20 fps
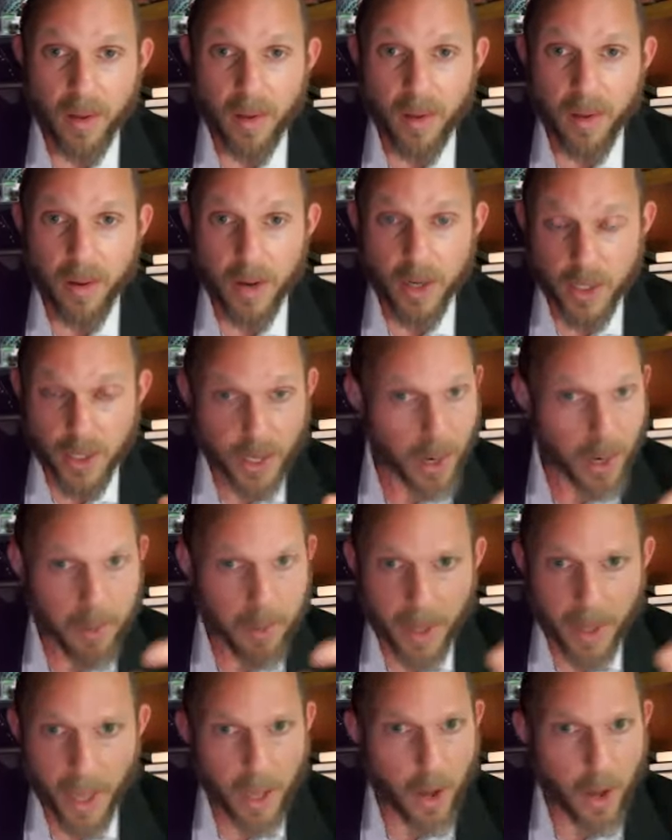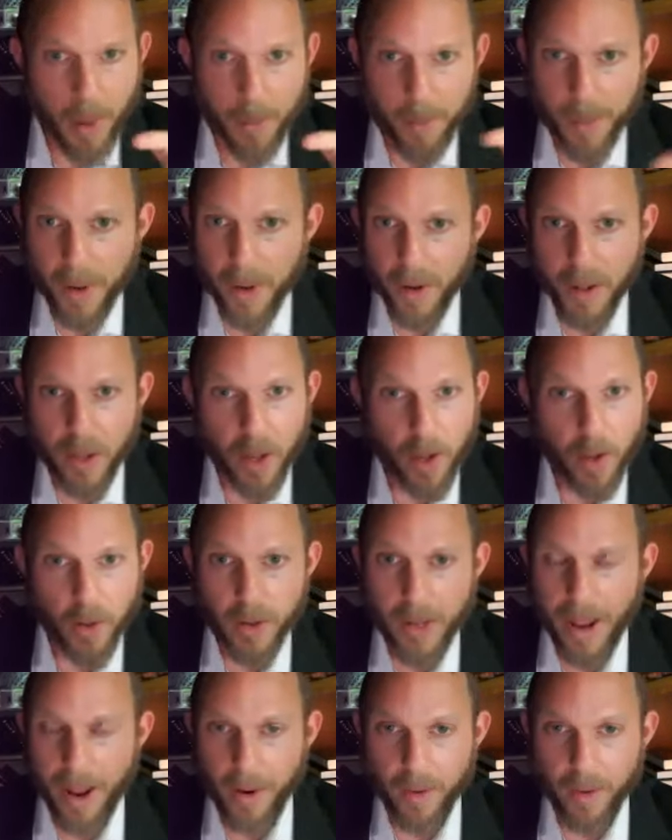Because the number can go up and it can go
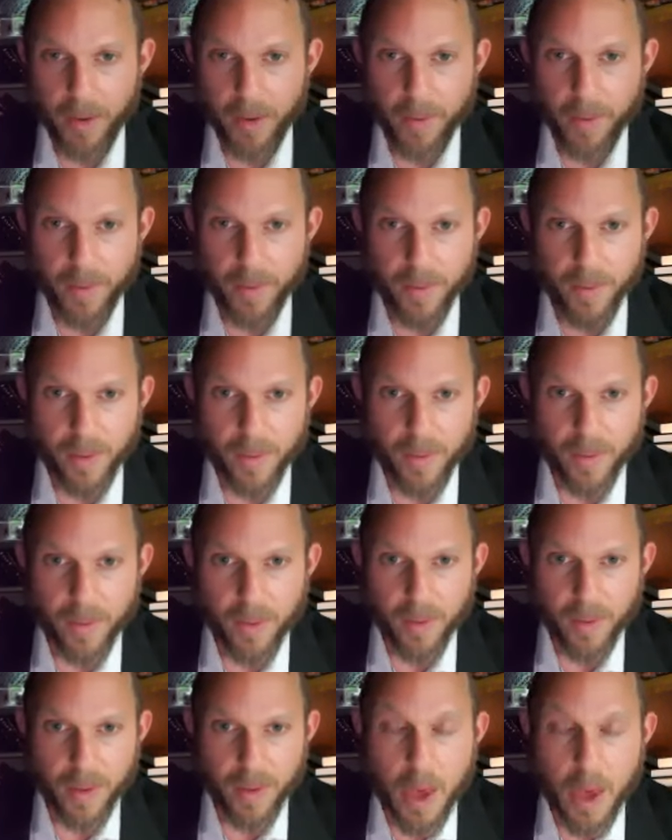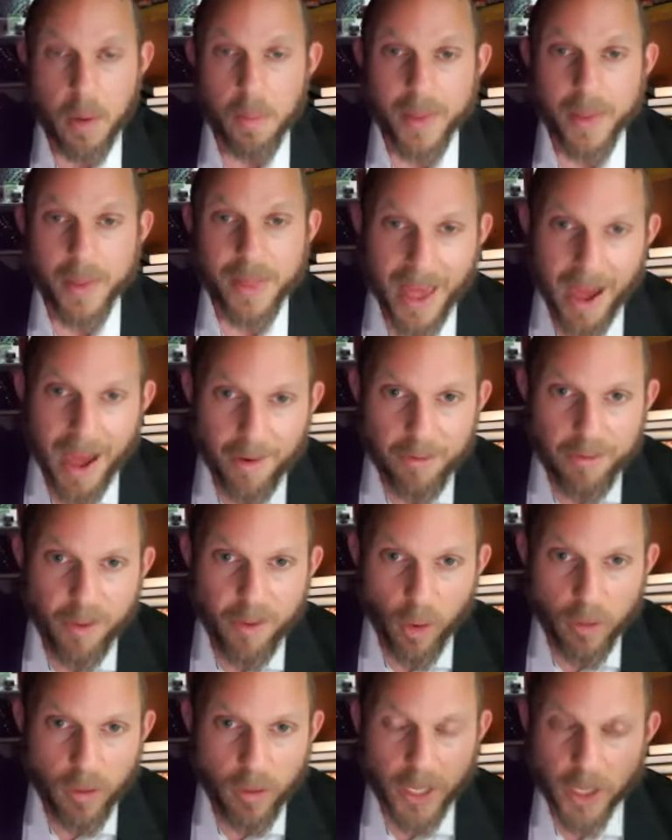down. But the
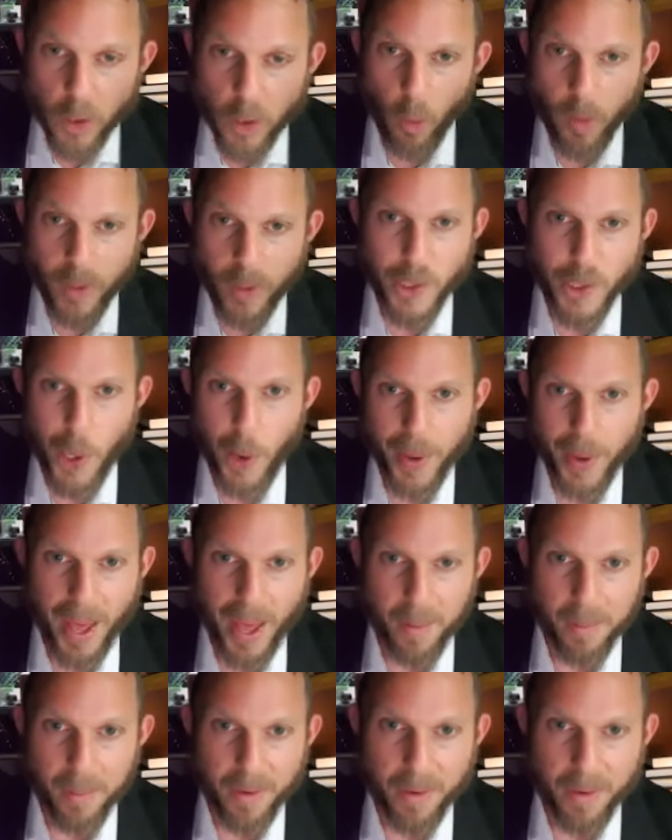avoda is always going up.